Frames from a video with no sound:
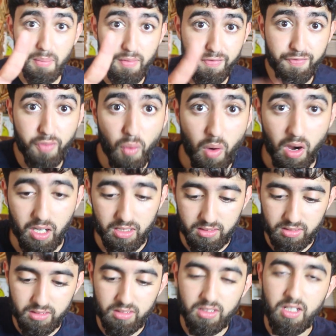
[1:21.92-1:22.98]
number four,
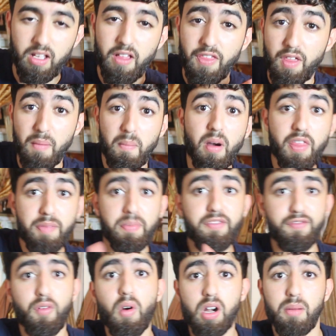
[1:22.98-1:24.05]
the month
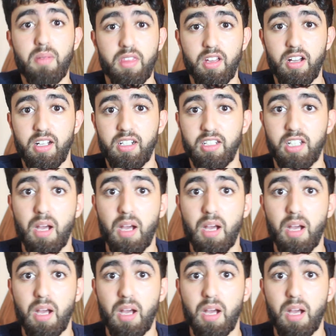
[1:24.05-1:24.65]
before Ramadan,